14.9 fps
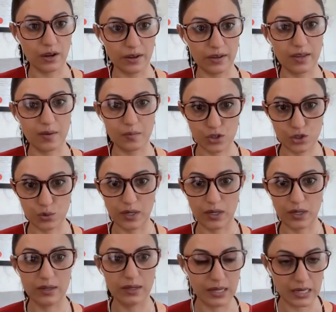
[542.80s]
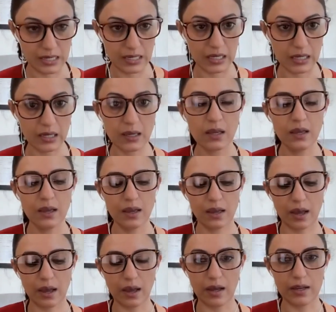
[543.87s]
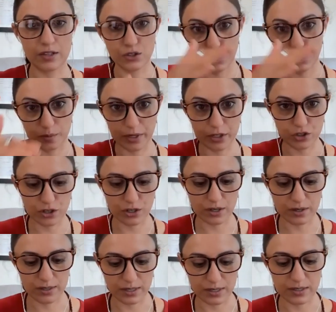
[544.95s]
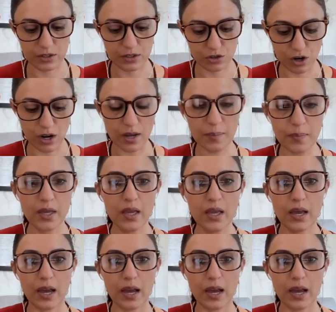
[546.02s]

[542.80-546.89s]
long in between eating, so your blood sugar doesn't drop.